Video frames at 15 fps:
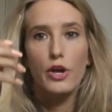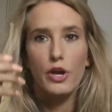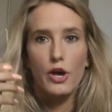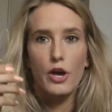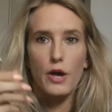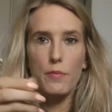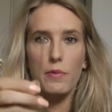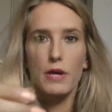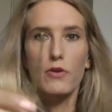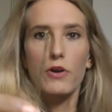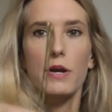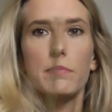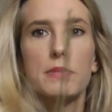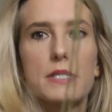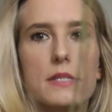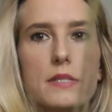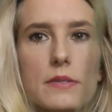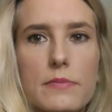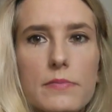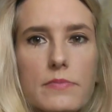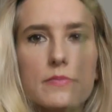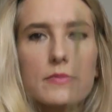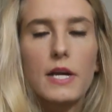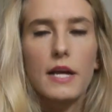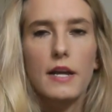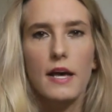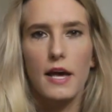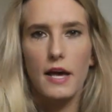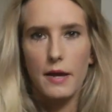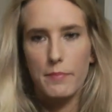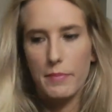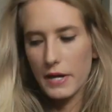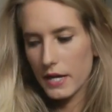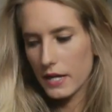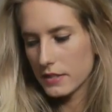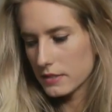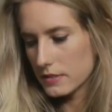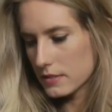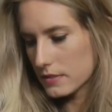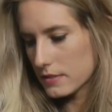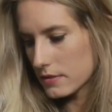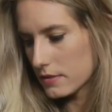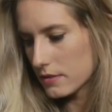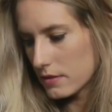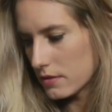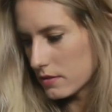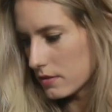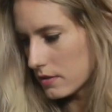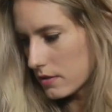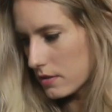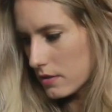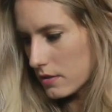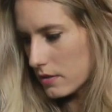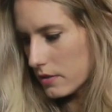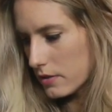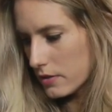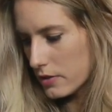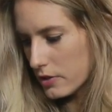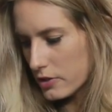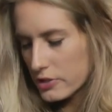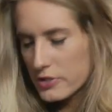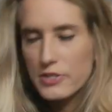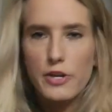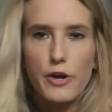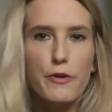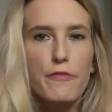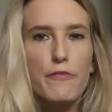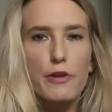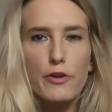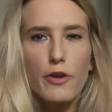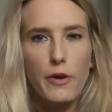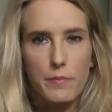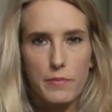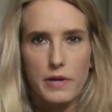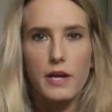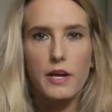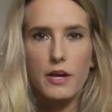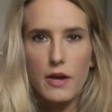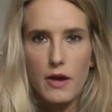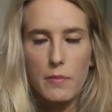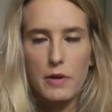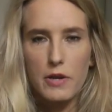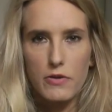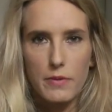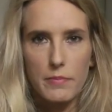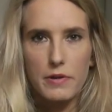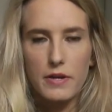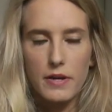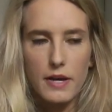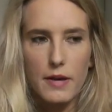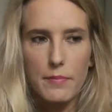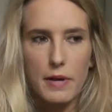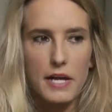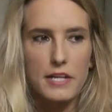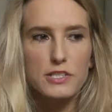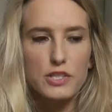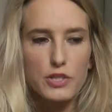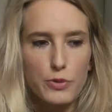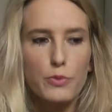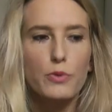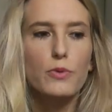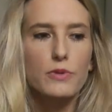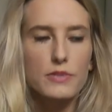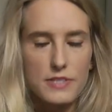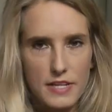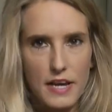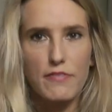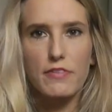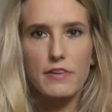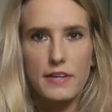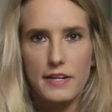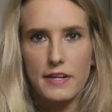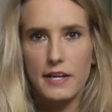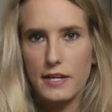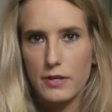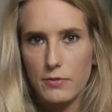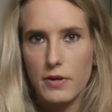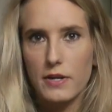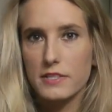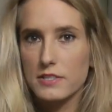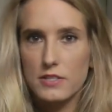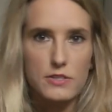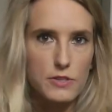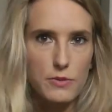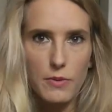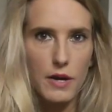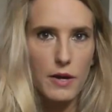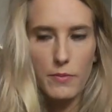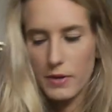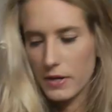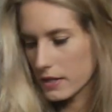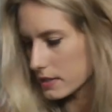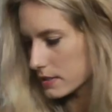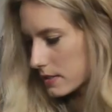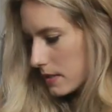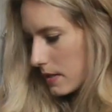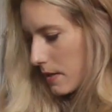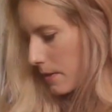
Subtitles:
Kirby grips and hairbands. You just know if you don't bring a Kirby grip and a hairband, you will definitely need one. It's just the way it works.